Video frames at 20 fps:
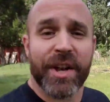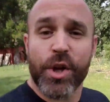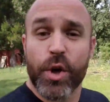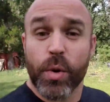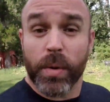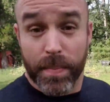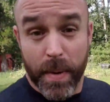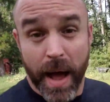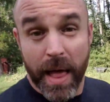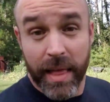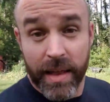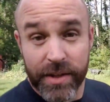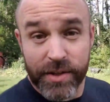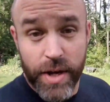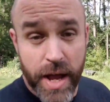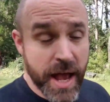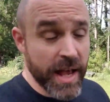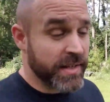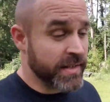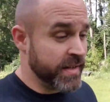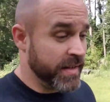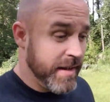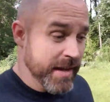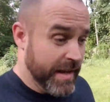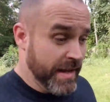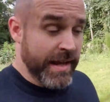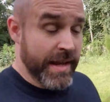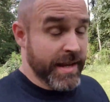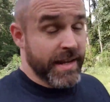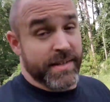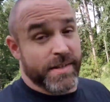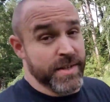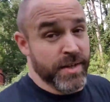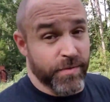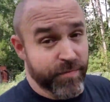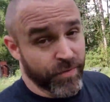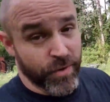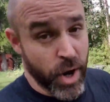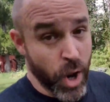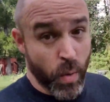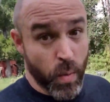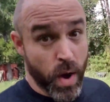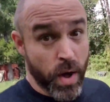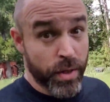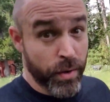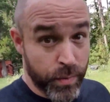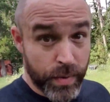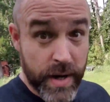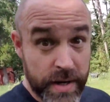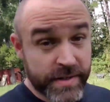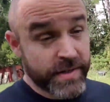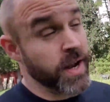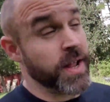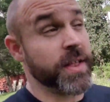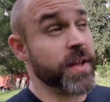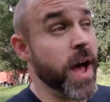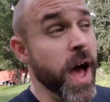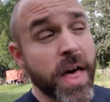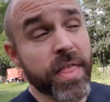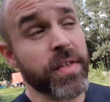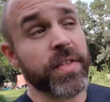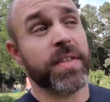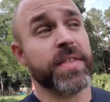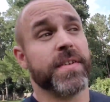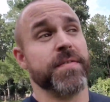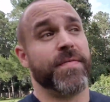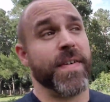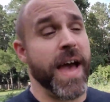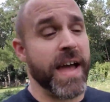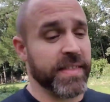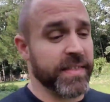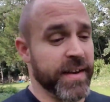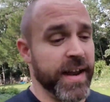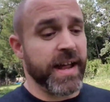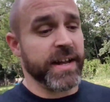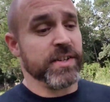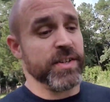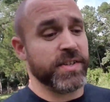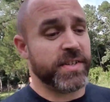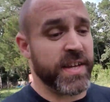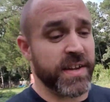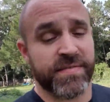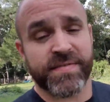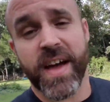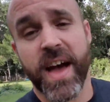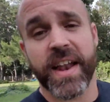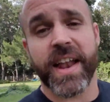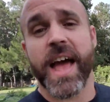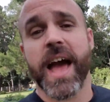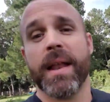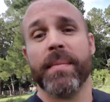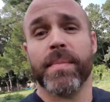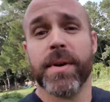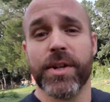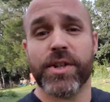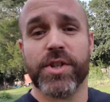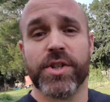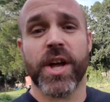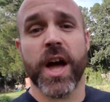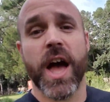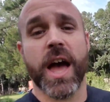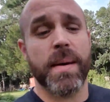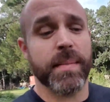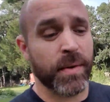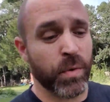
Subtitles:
do apologize, and it is for no other reason other than the fact that I just have not had much time,